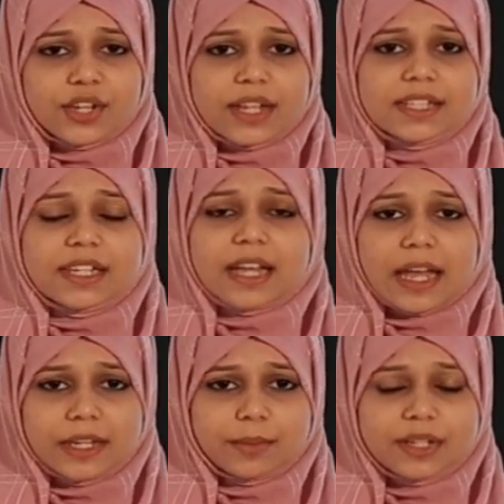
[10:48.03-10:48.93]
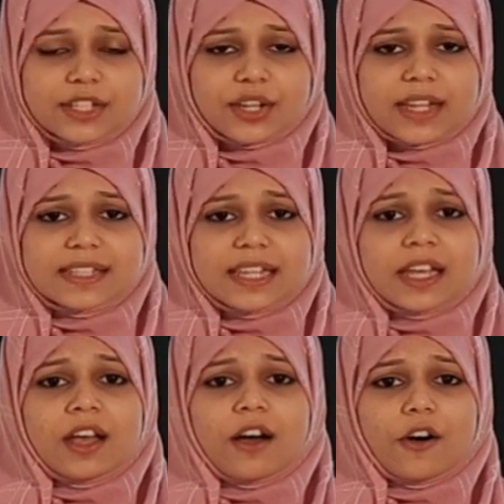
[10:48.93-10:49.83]
you can see the animals, you can
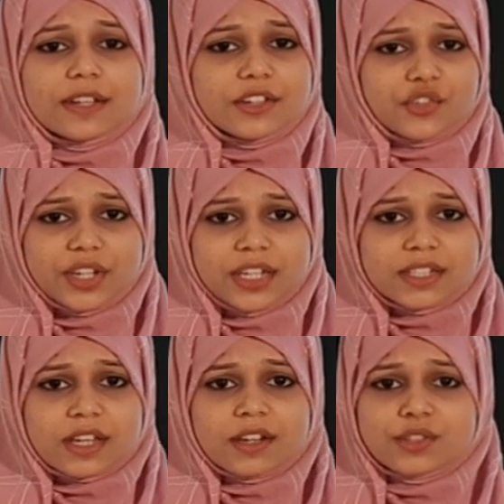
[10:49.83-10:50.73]
see all the trees.